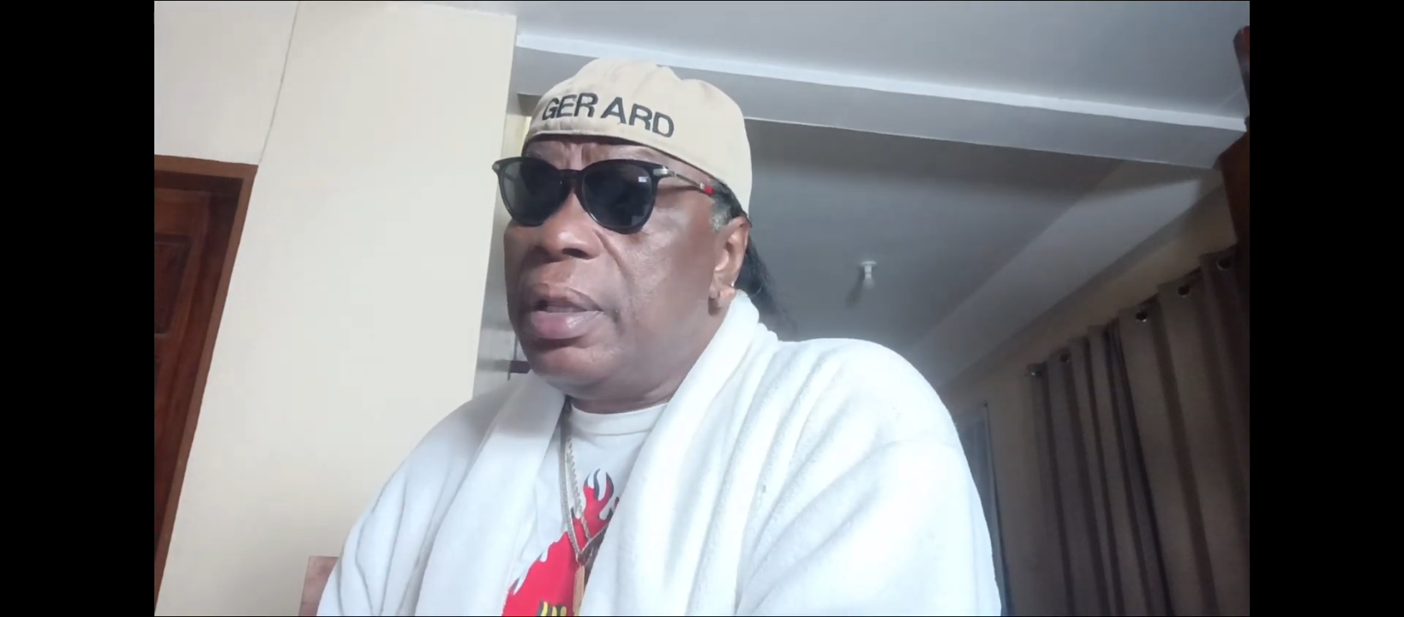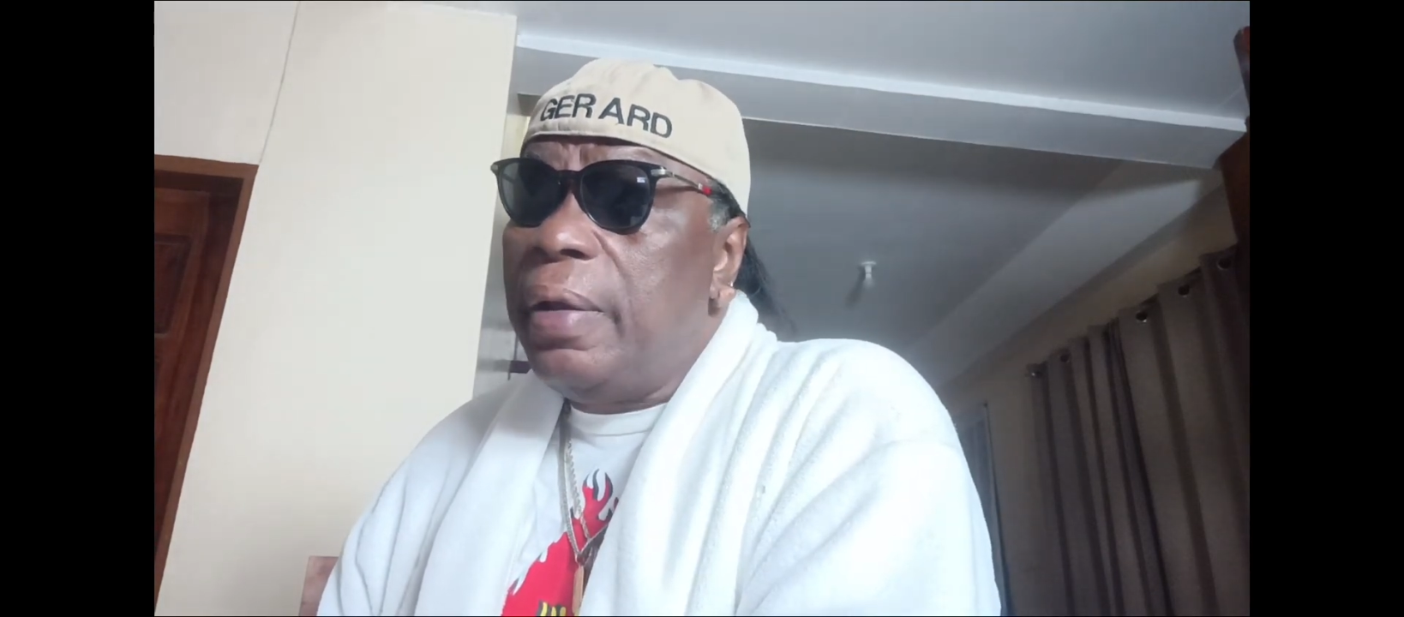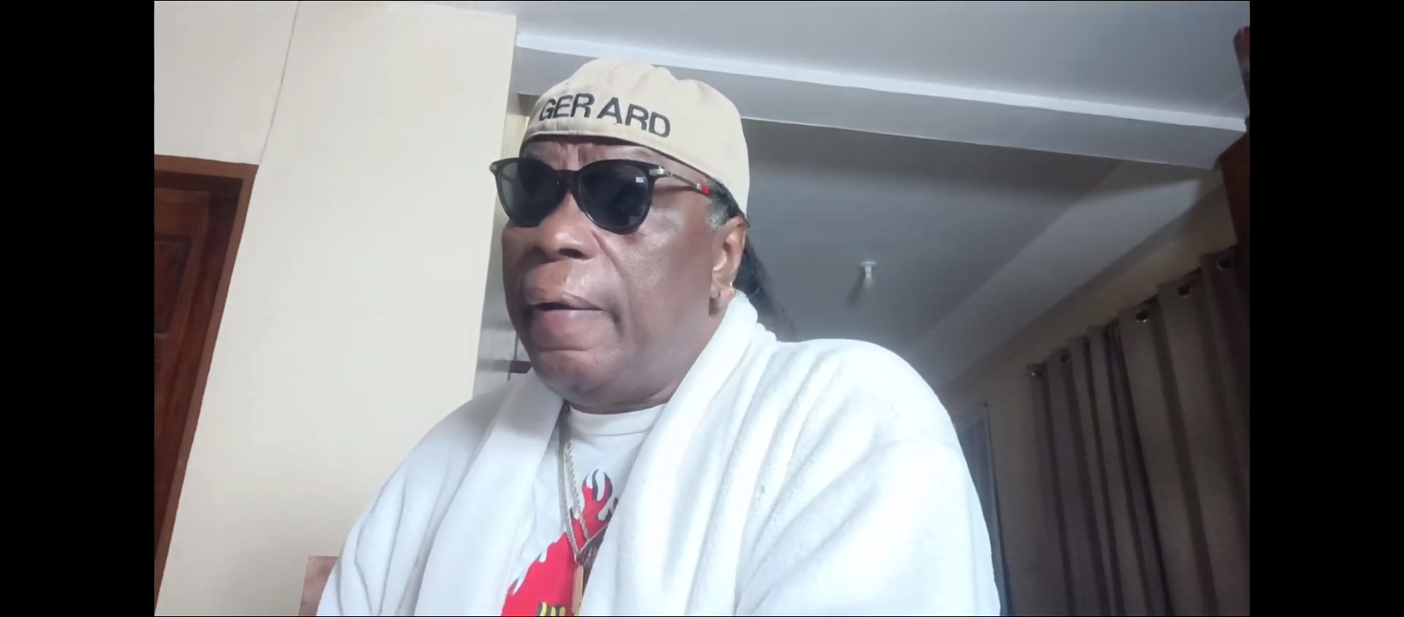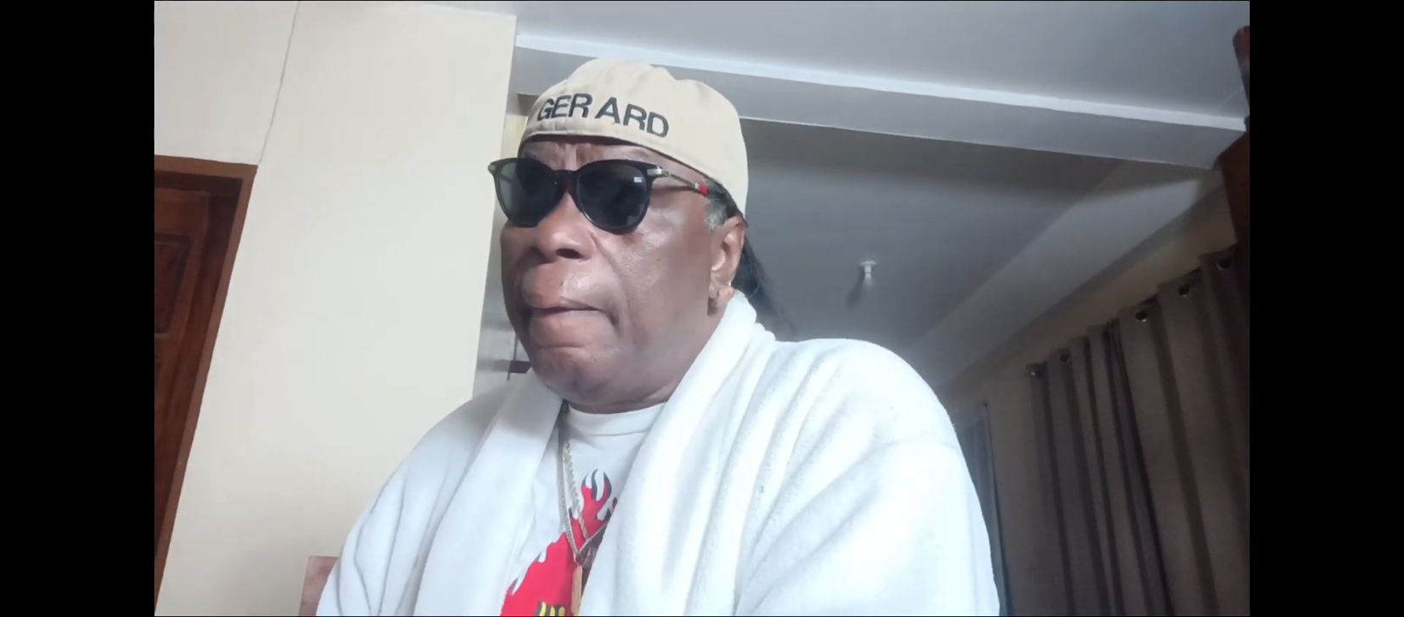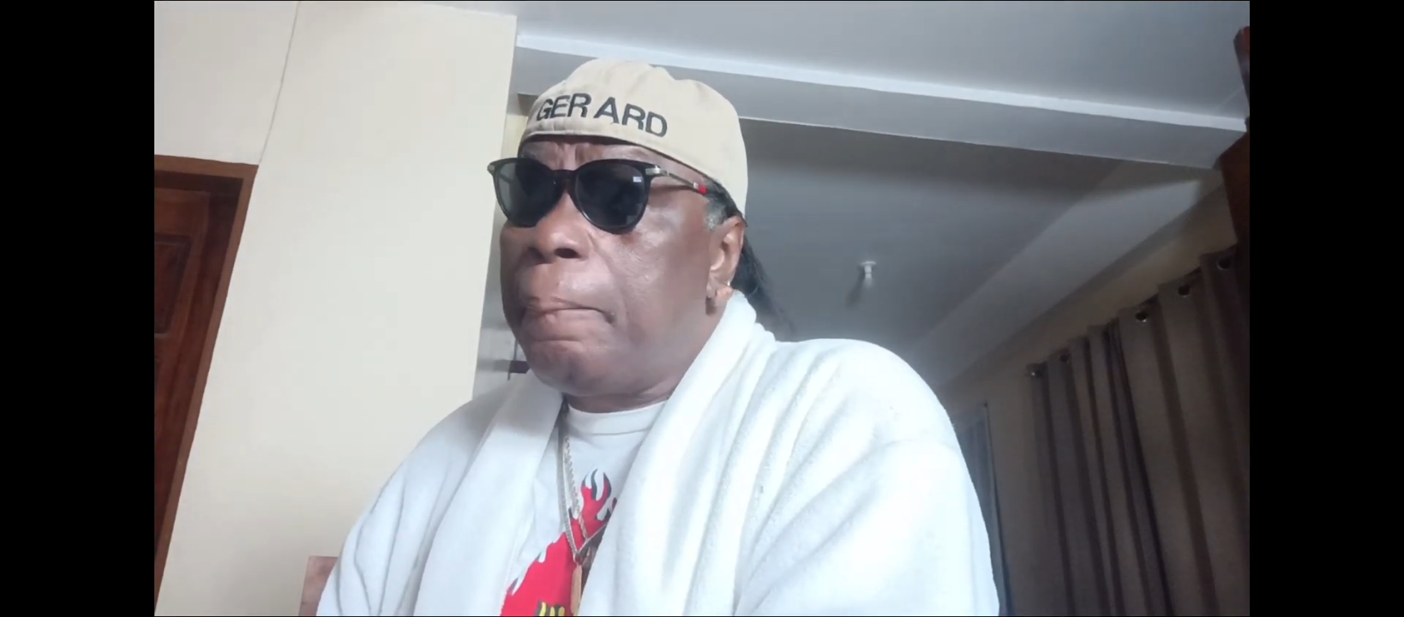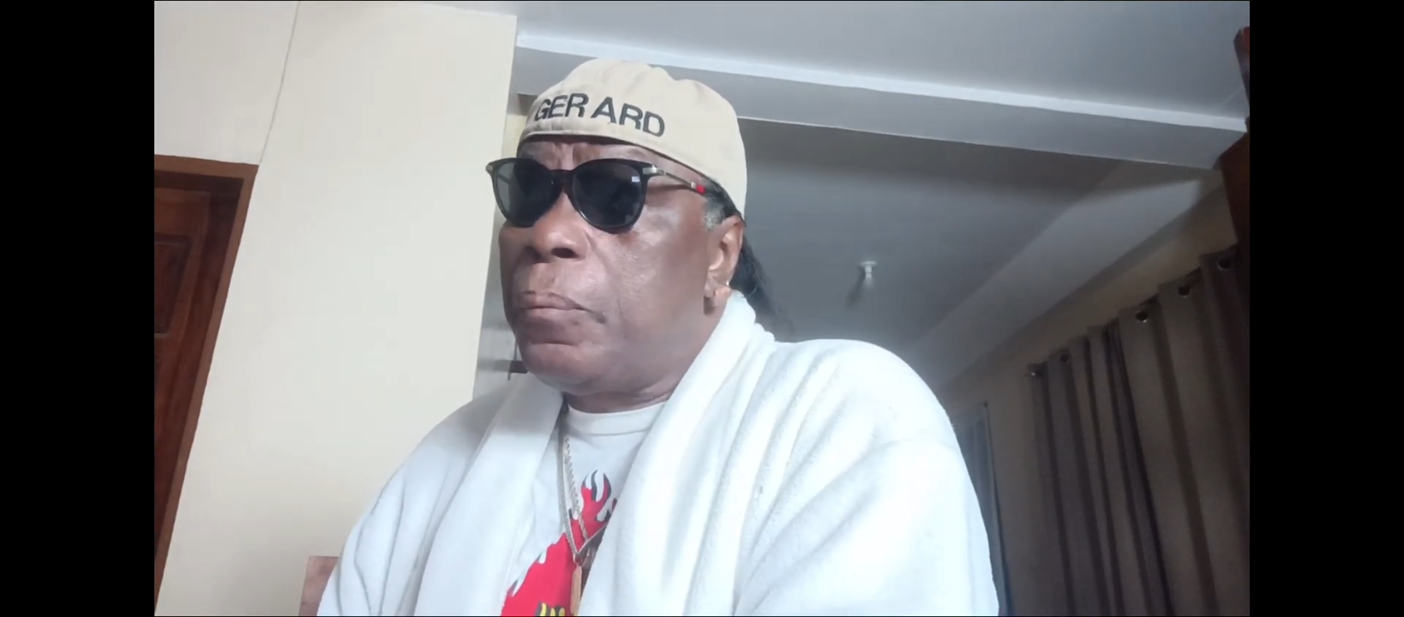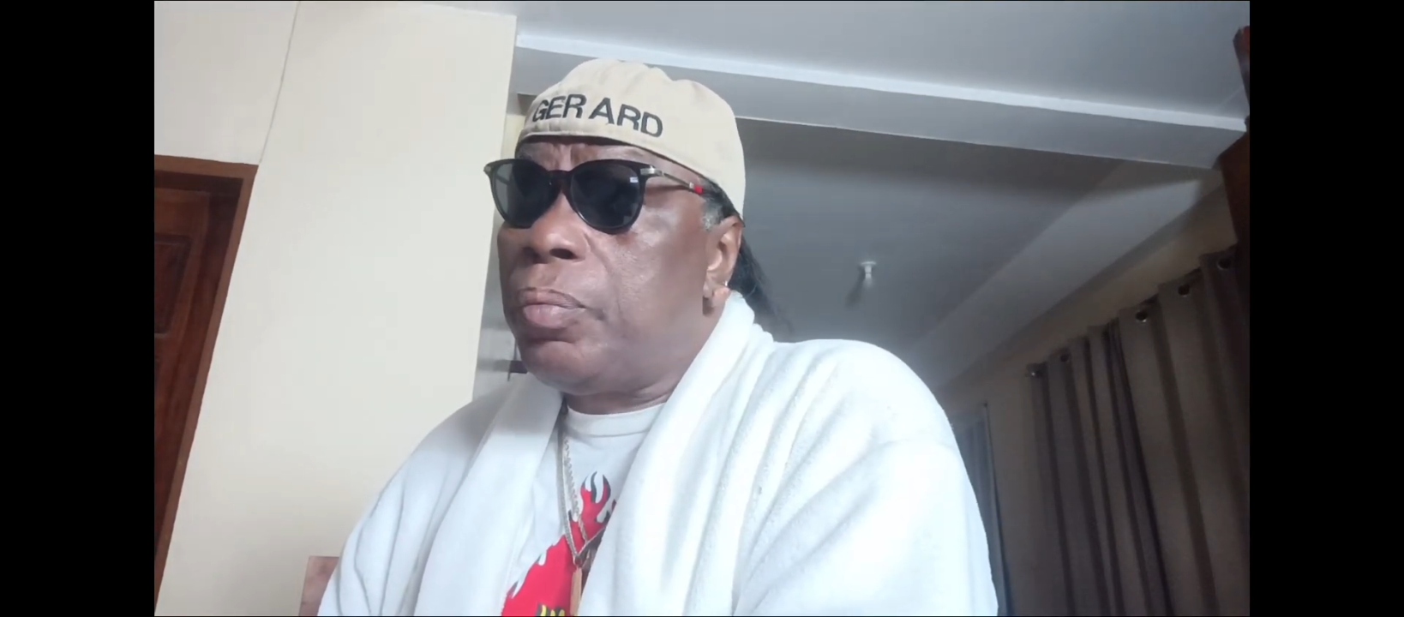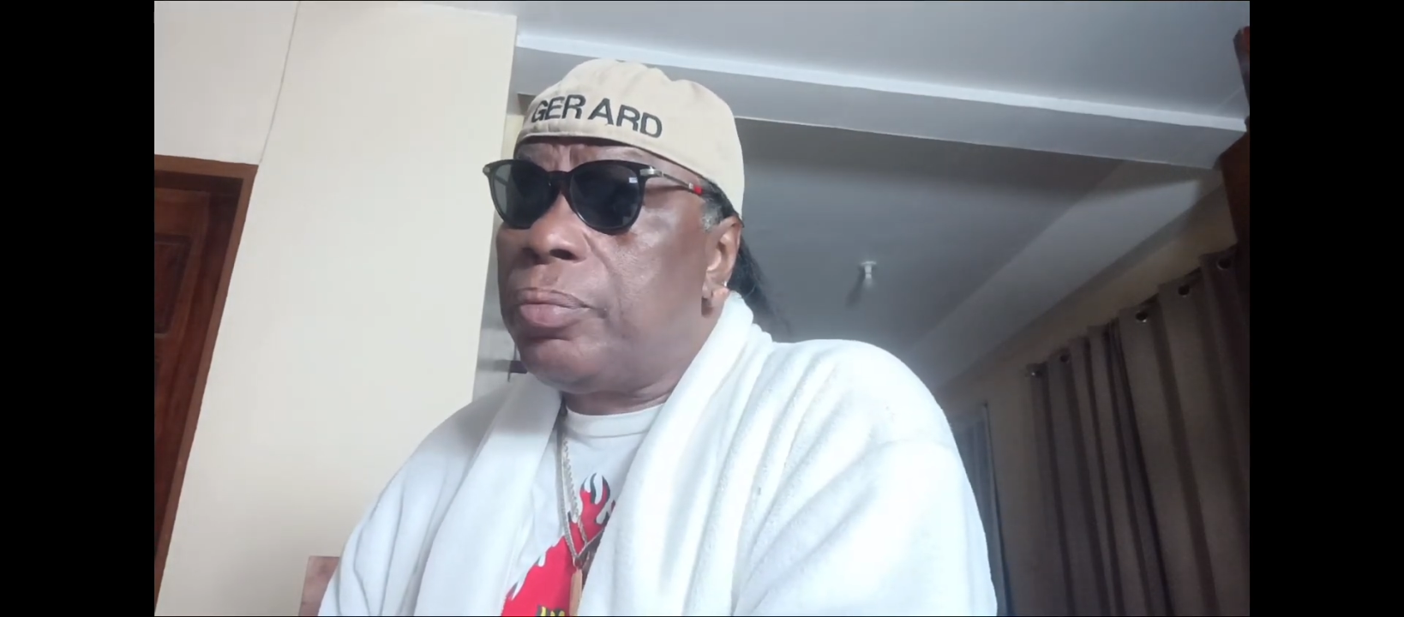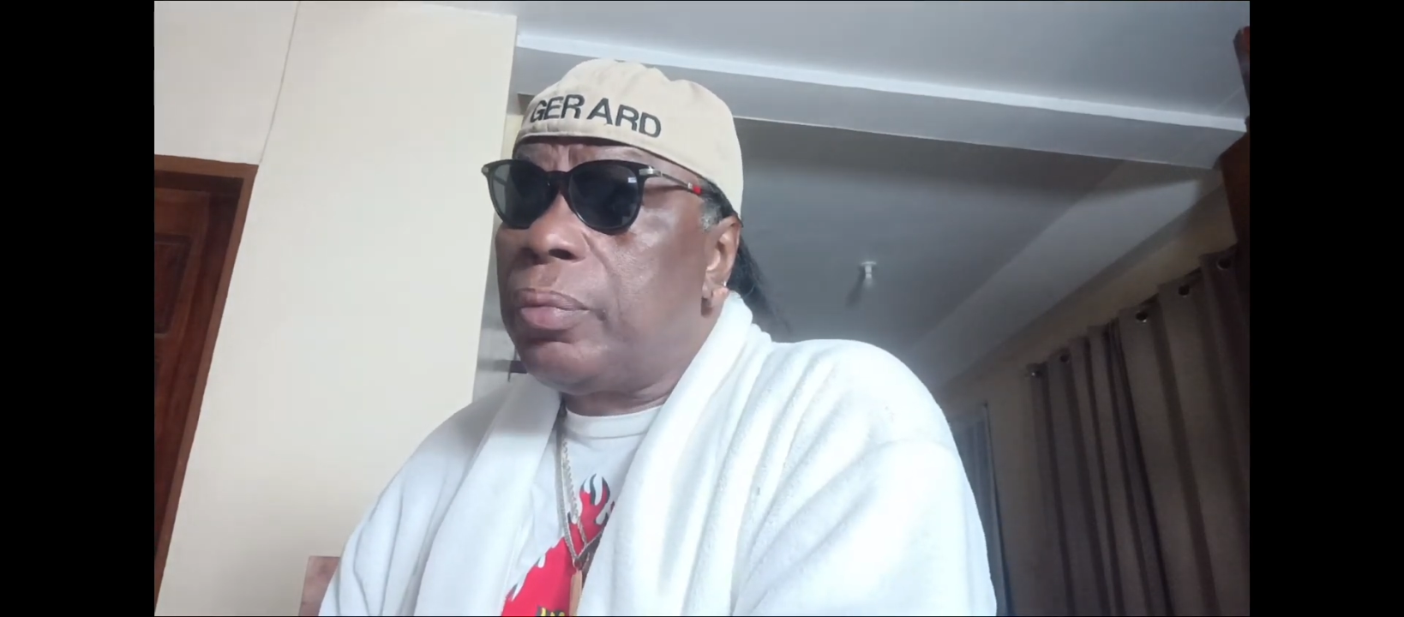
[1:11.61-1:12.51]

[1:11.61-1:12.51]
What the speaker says: that